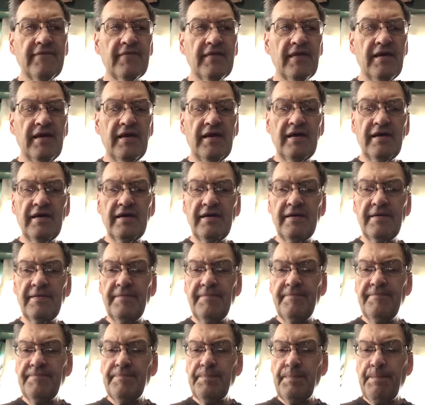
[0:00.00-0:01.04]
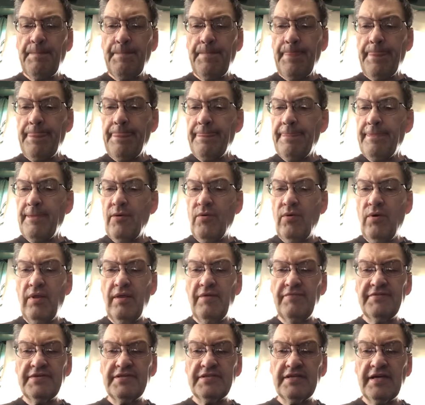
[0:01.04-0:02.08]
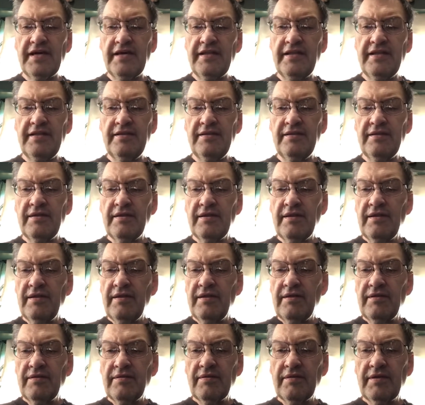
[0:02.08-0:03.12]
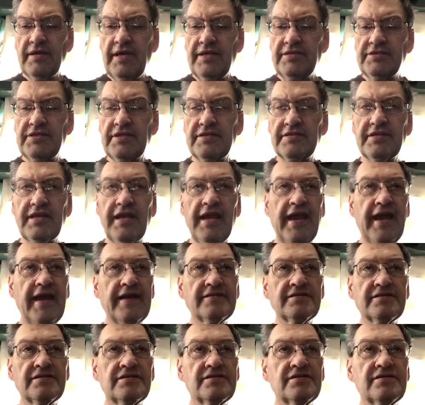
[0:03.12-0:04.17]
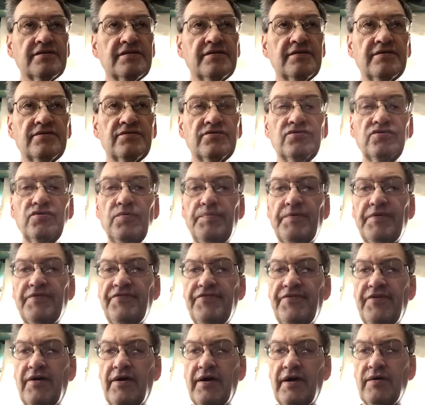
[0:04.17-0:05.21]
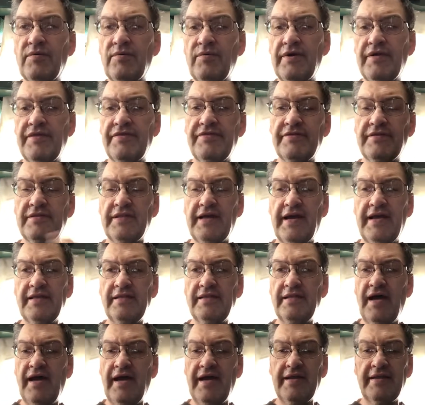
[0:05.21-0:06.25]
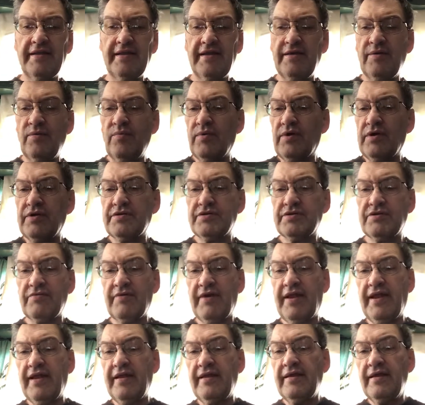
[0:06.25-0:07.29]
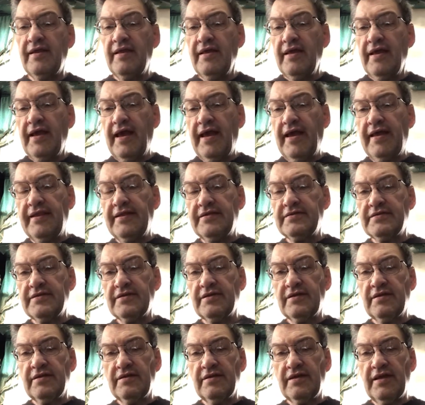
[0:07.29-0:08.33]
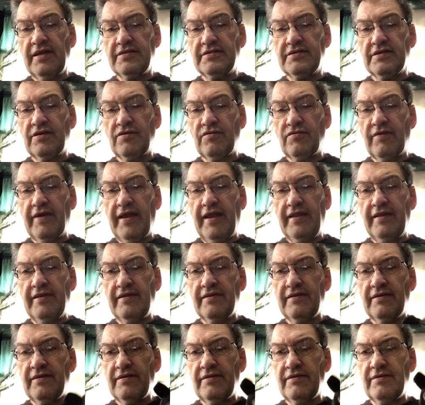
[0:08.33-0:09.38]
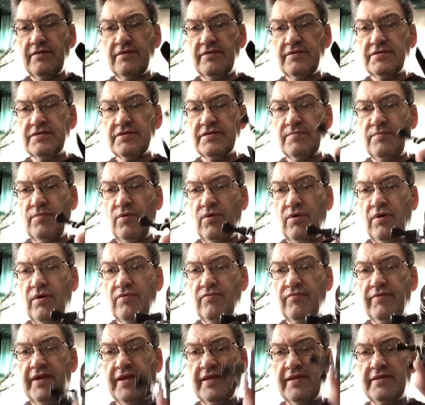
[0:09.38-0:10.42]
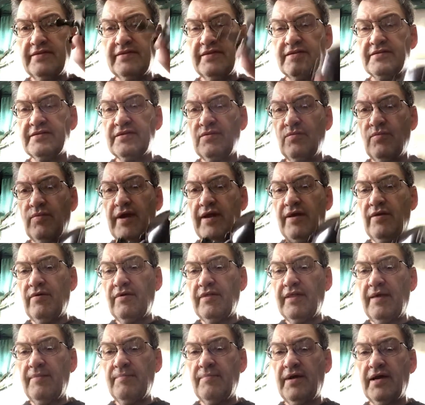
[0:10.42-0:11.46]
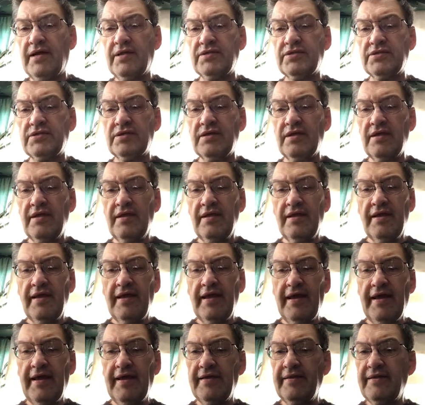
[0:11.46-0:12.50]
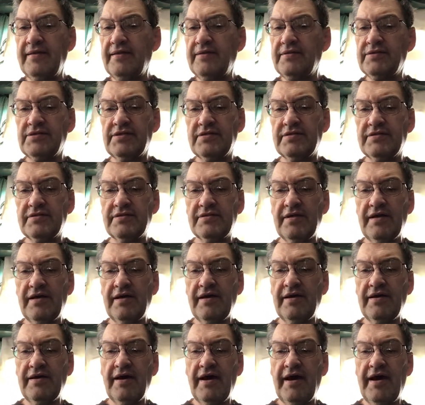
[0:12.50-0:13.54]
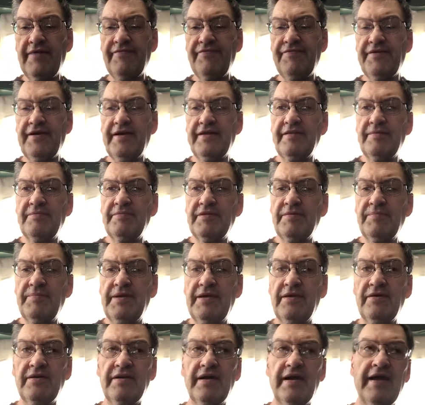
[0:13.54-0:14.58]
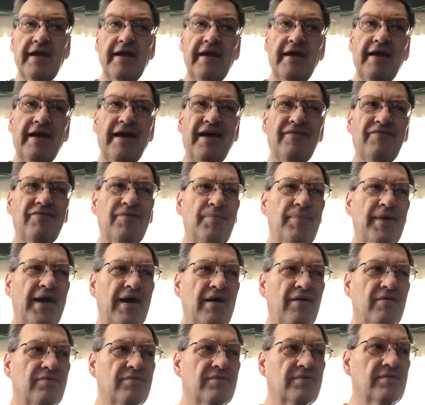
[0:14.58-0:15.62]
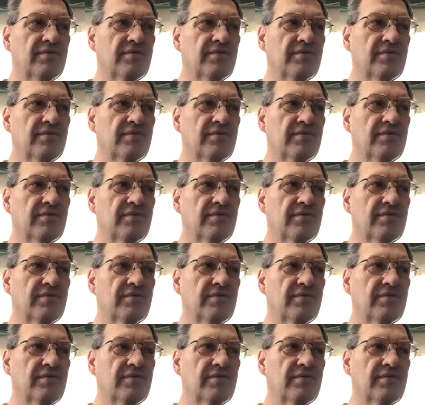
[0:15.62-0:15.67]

All of a sudden, it just casts super far with light line. It works great. And it's a great small reel. It doesn't weigh all that much. And it just, I find them to be good. I have about,